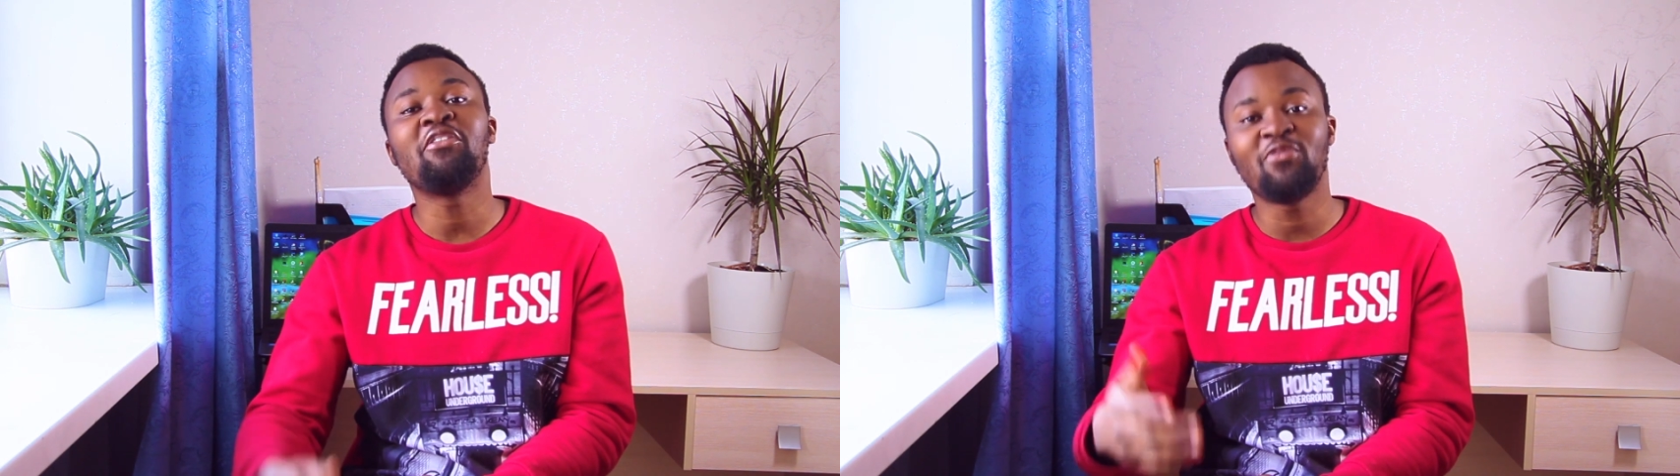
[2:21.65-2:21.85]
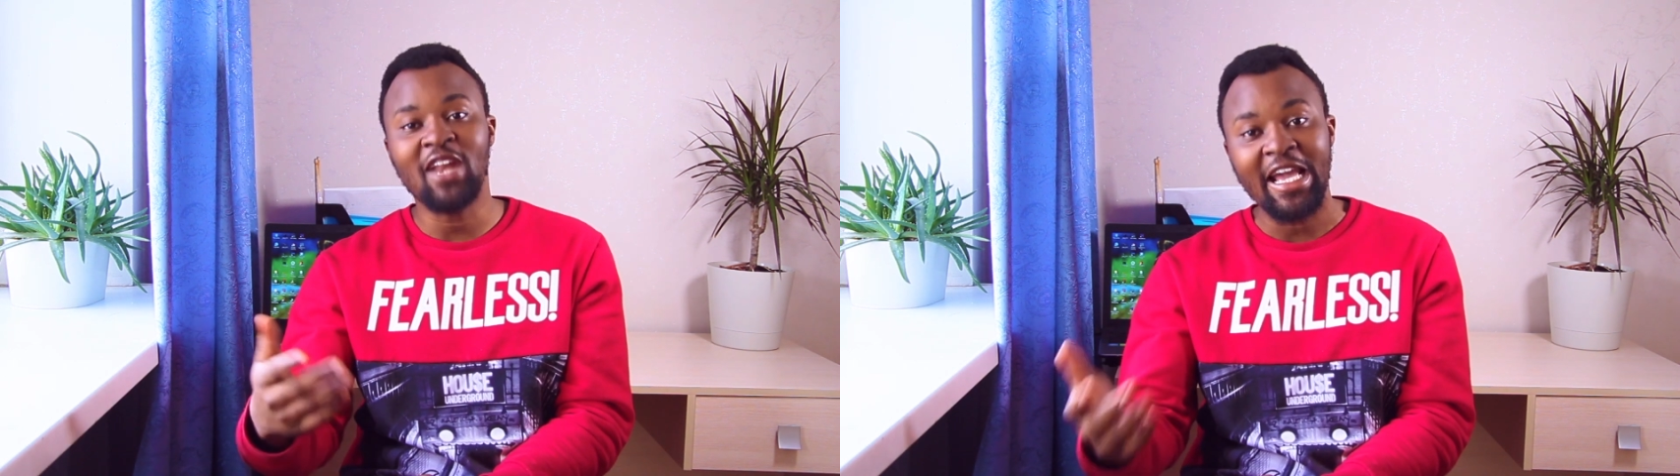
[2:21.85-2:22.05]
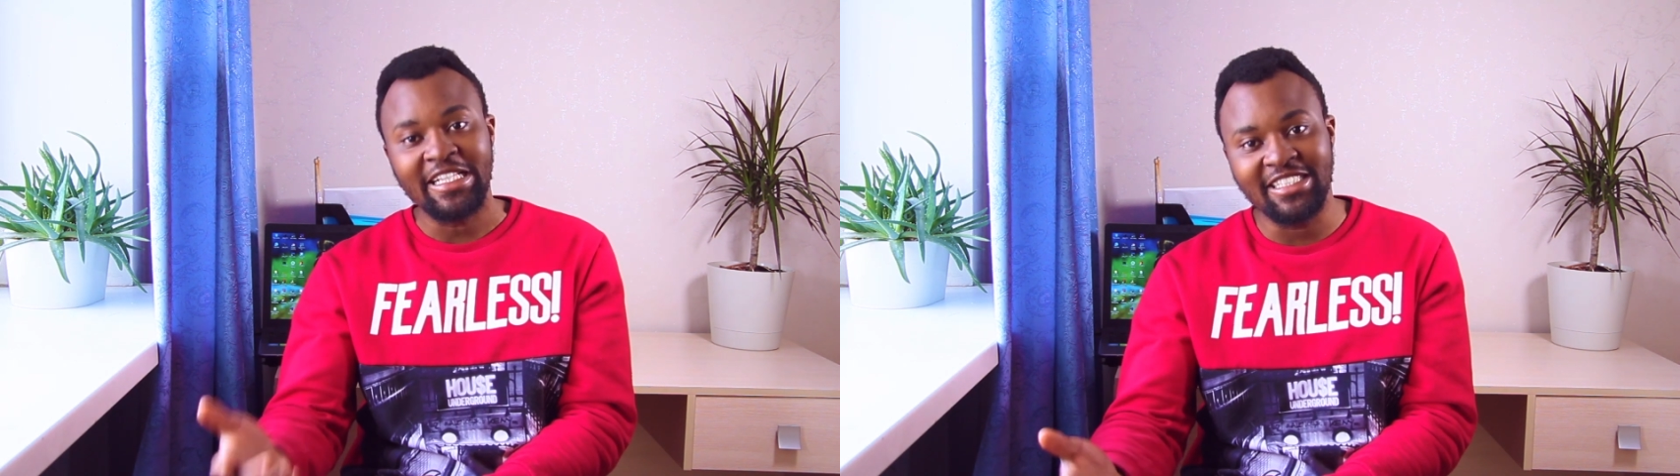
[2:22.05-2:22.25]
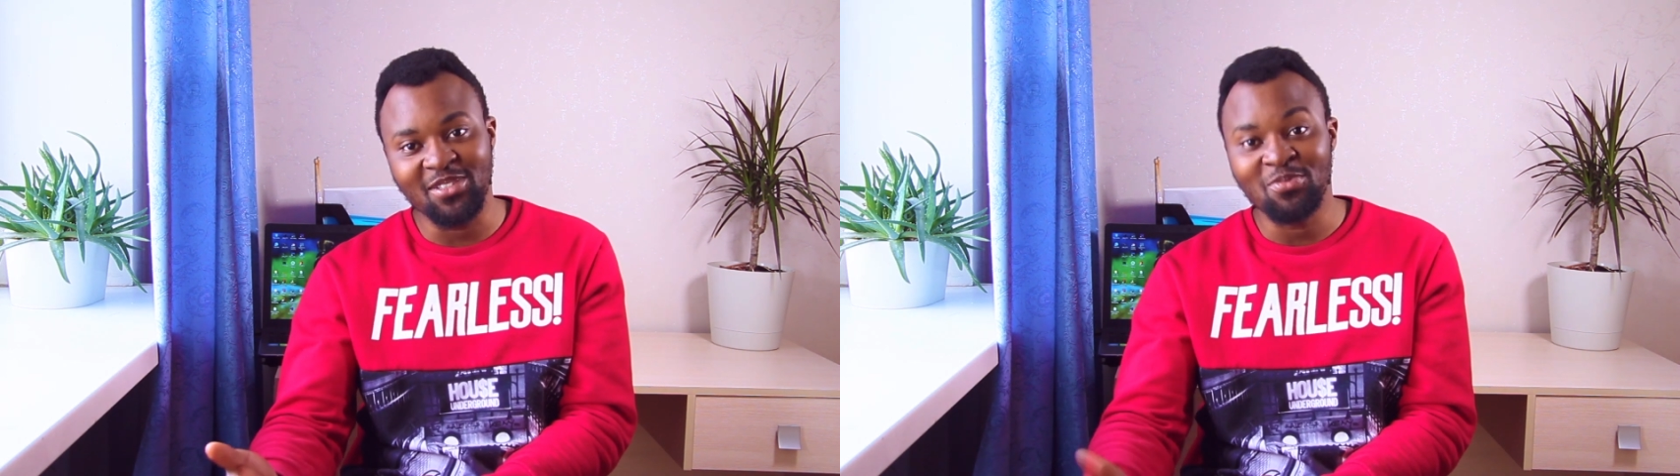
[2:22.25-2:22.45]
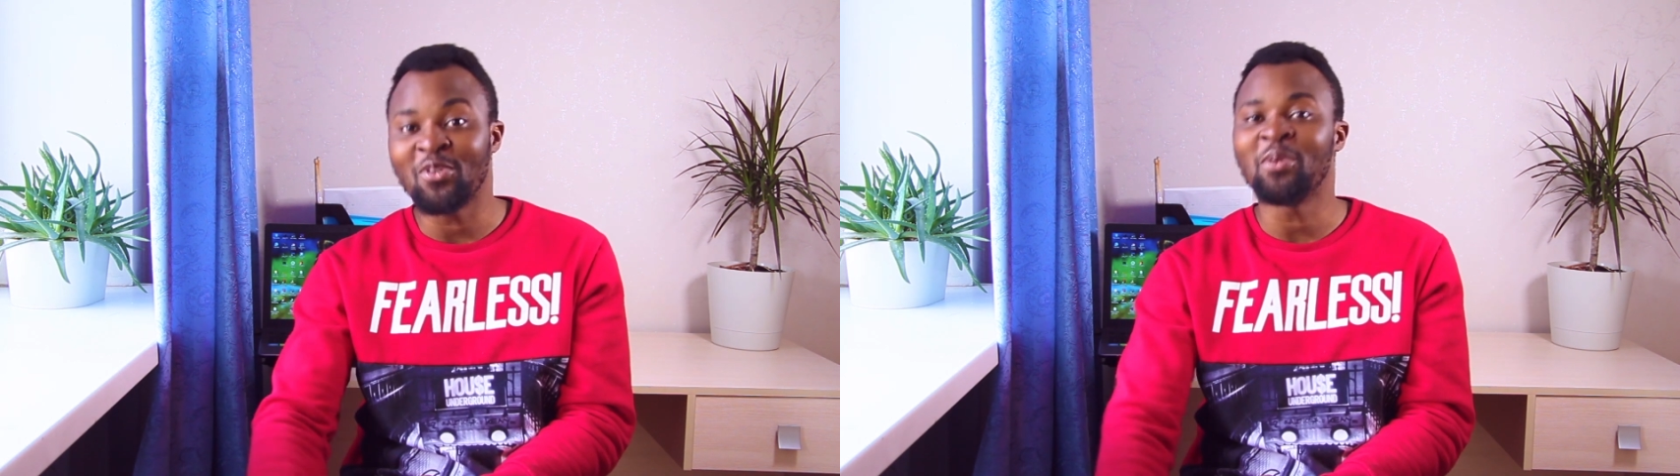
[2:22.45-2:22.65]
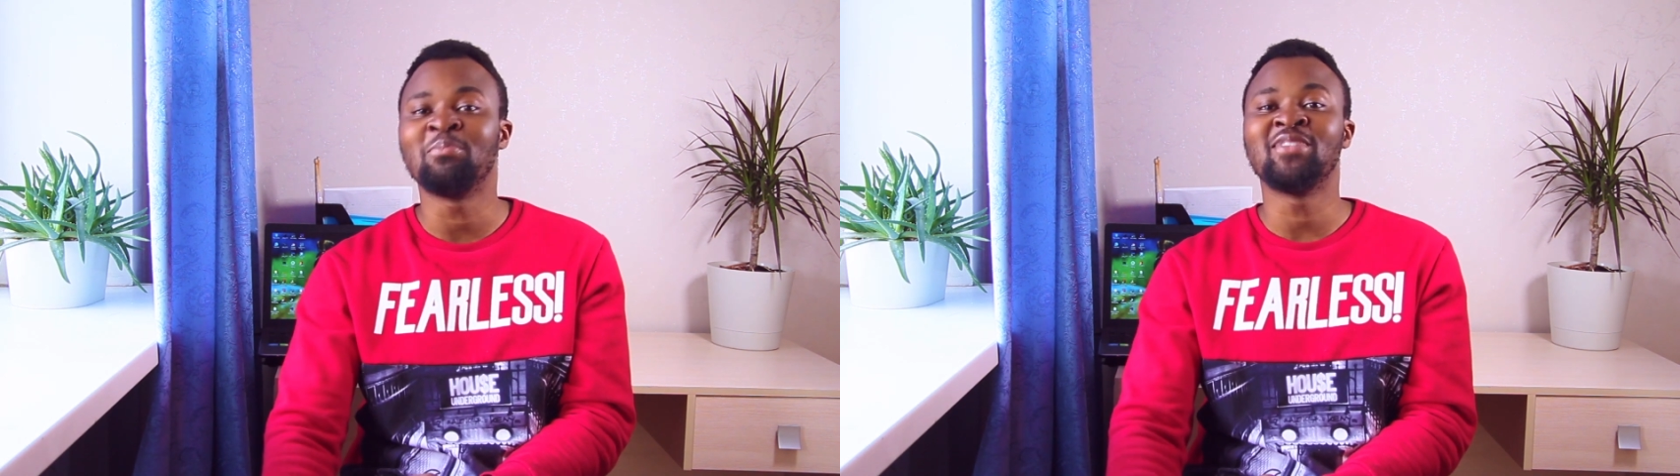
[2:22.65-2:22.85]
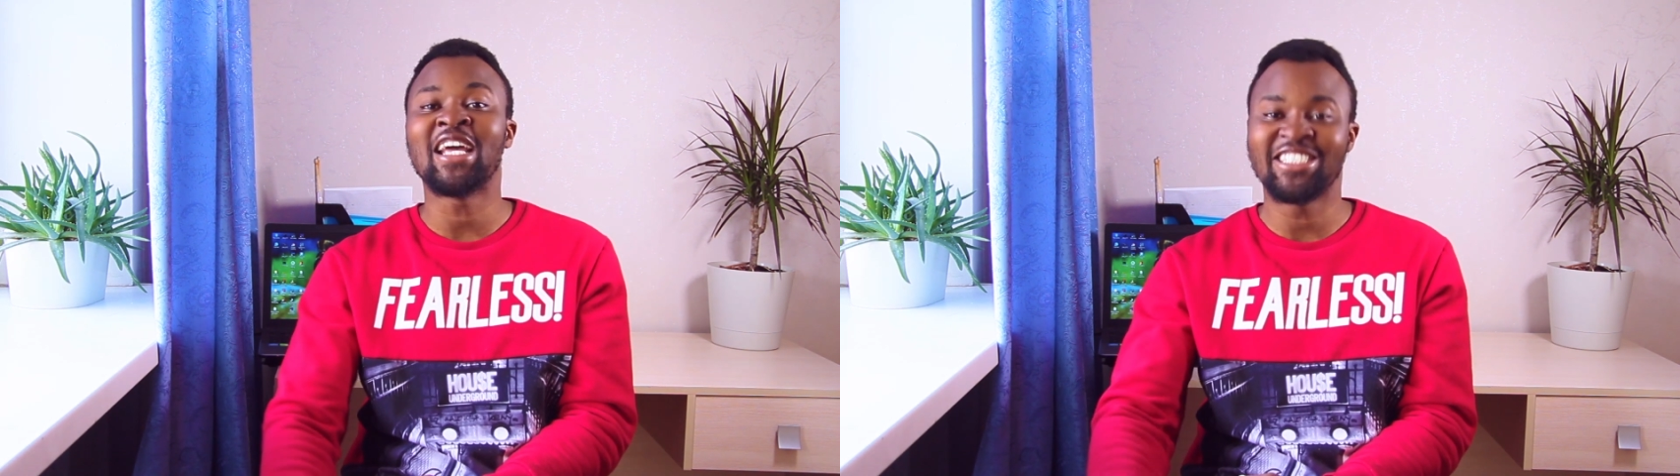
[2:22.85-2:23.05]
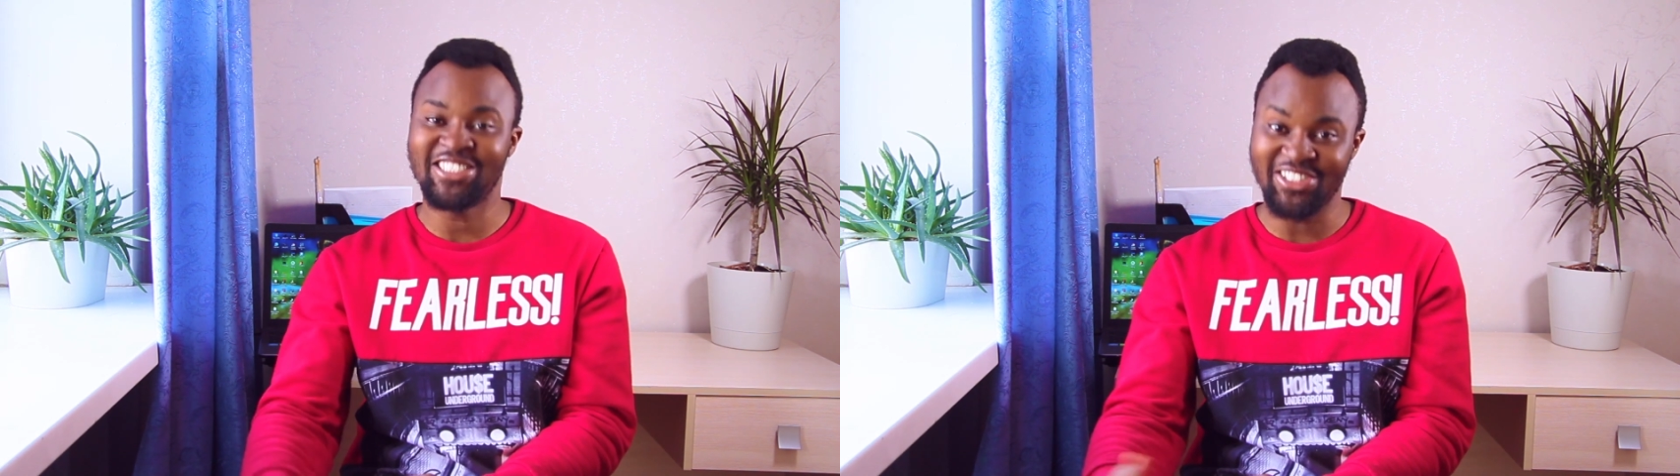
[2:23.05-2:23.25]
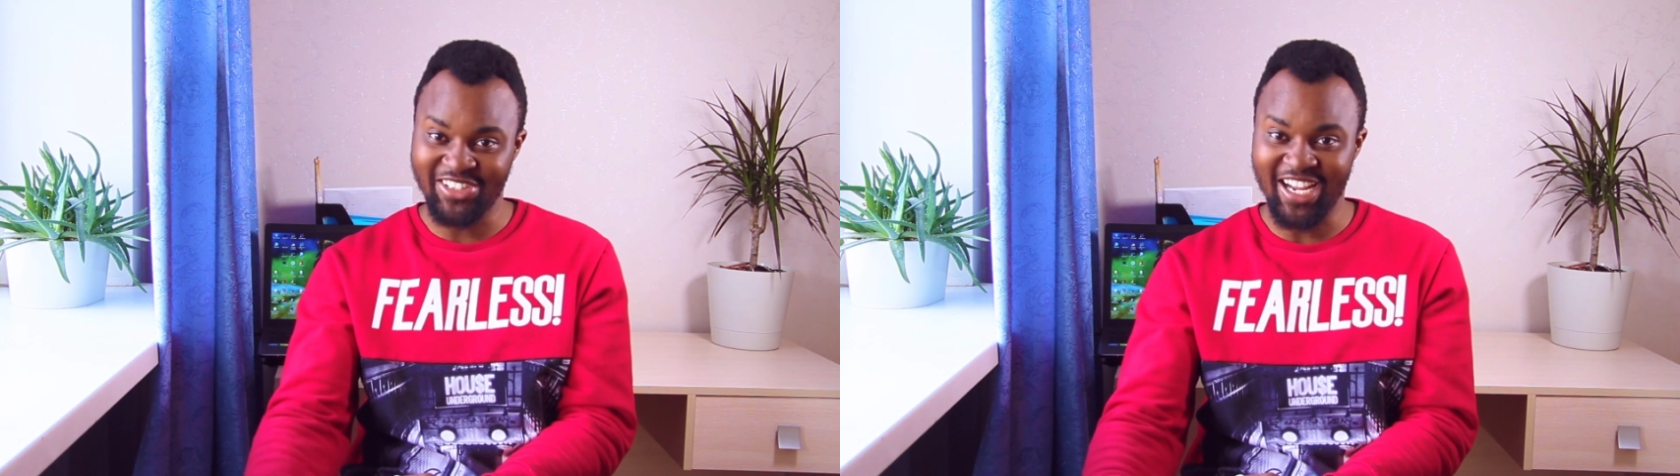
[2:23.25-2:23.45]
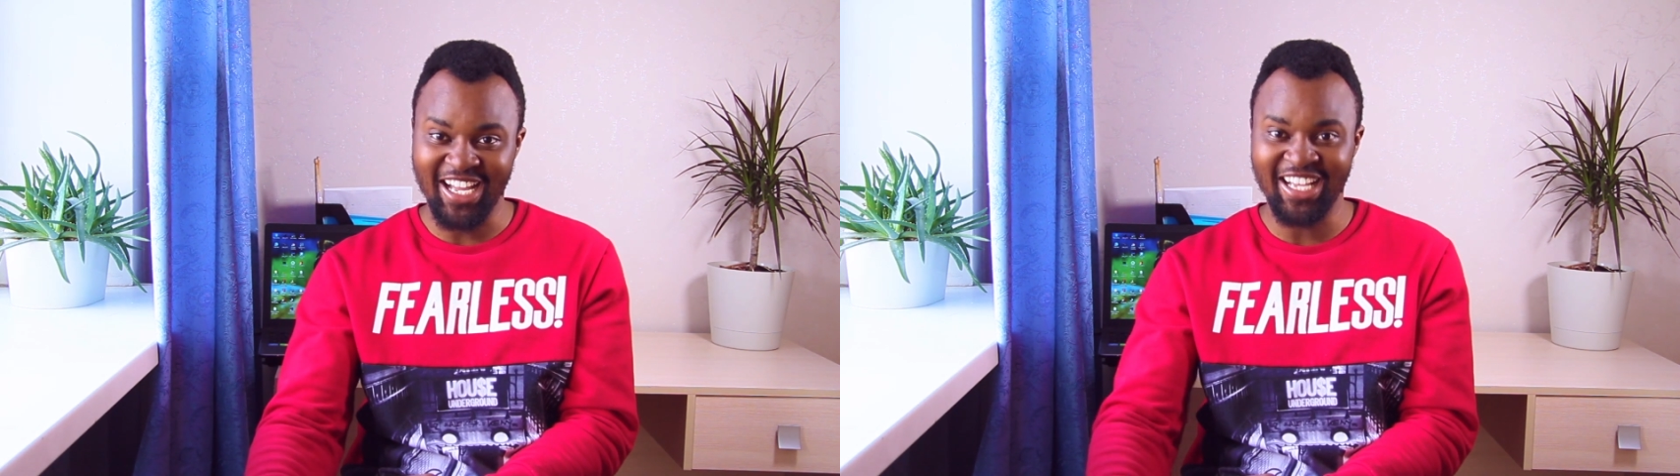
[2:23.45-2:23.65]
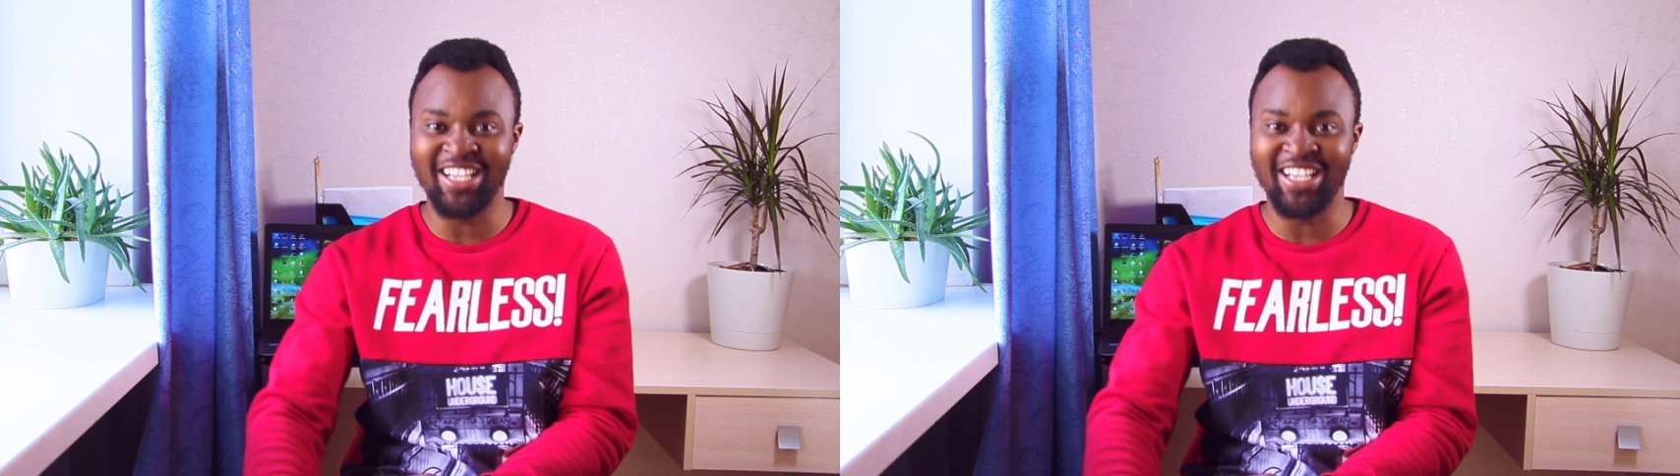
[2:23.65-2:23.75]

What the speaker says: flights from Nigeria